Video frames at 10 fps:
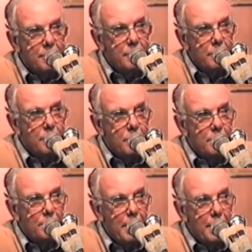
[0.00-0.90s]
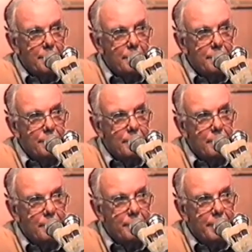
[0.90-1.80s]
to a place
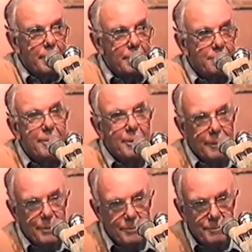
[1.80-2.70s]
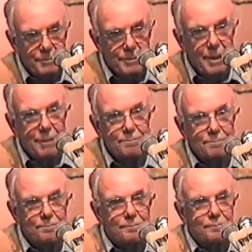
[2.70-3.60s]
called the Ferneries,
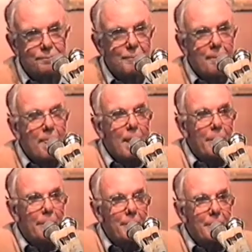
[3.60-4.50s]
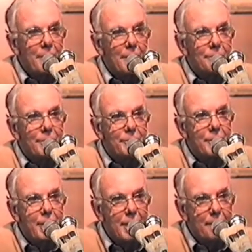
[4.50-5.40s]
right, where we meet up with the
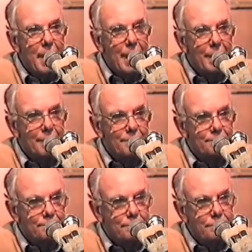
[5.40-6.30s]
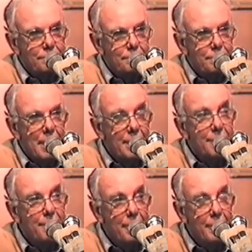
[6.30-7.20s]
Sydney band. And the
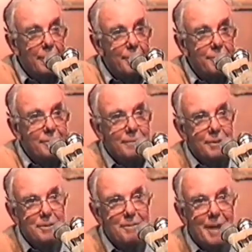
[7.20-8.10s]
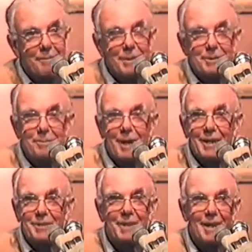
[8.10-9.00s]
Ferneries, as you might be
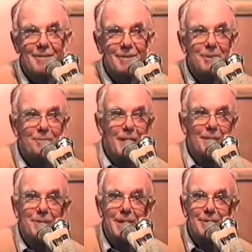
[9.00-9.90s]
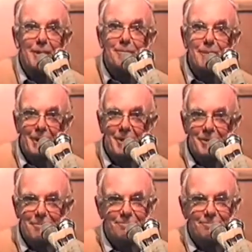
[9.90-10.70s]
surprised to know, is a place where they've got ferns.